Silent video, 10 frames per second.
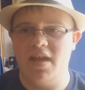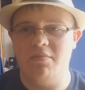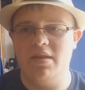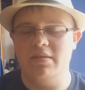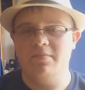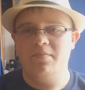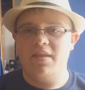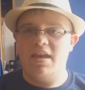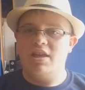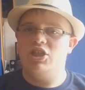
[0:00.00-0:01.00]
I mean,
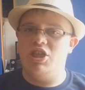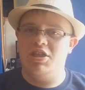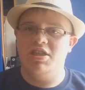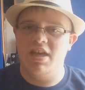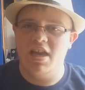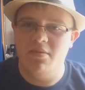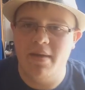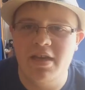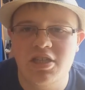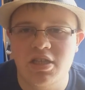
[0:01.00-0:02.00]
shitty
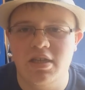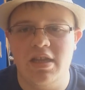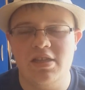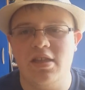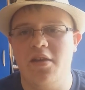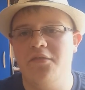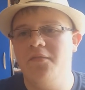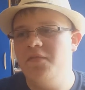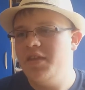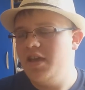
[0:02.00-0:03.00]
animation and stuff.